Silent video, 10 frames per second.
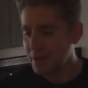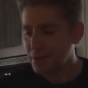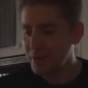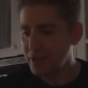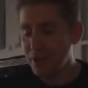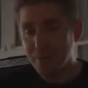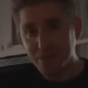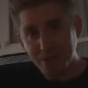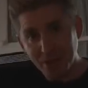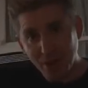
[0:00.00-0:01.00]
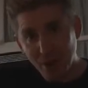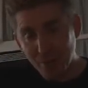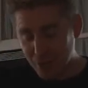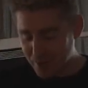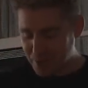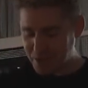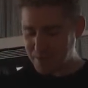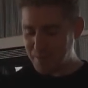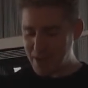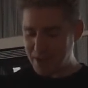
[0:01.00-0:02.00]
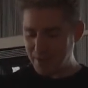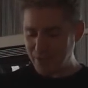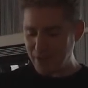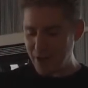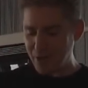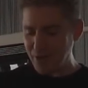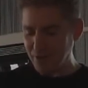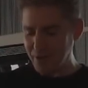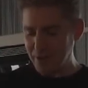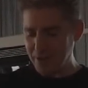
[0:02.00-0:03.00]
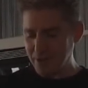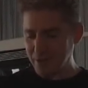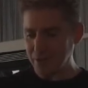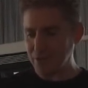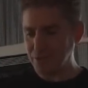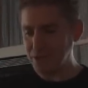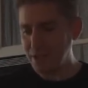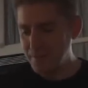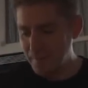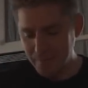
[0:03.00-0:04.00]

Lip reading: 3 cups all-purpose baking flour goes in.